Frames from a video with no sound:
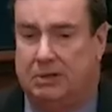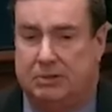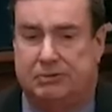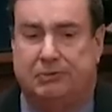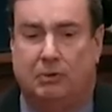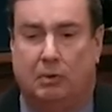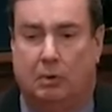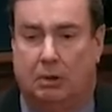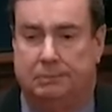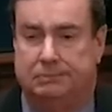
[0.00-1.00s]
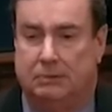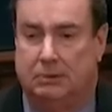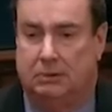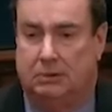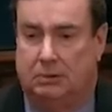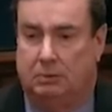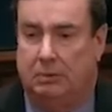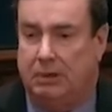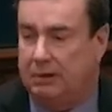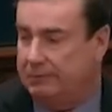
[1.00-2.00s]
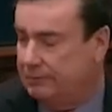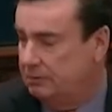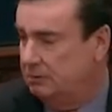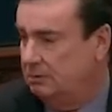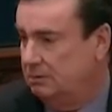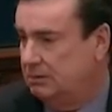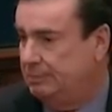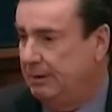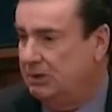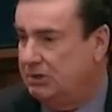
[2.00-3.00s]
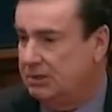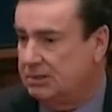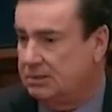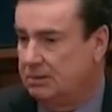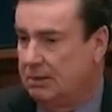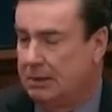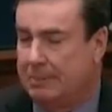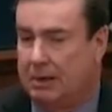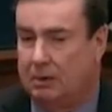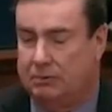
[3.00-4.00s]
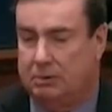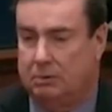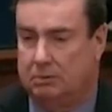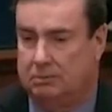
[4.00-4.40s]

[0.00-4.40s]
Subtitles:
on this floor, we give speeches about